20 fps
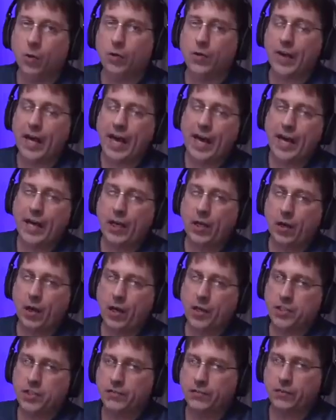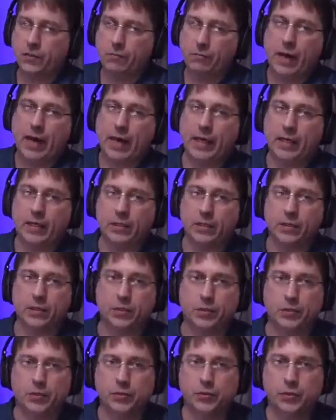the high cost of a miner
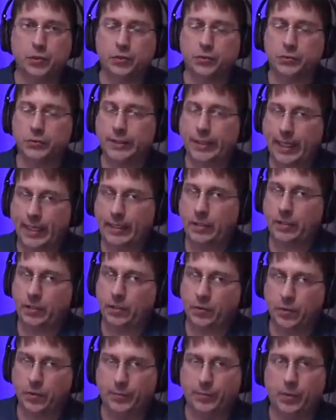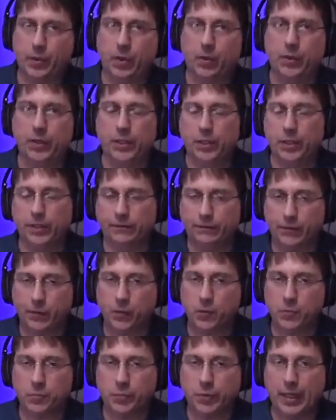to create the crypto in the
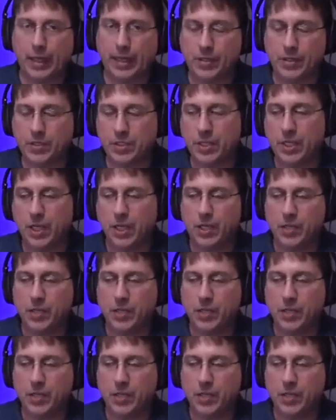first place.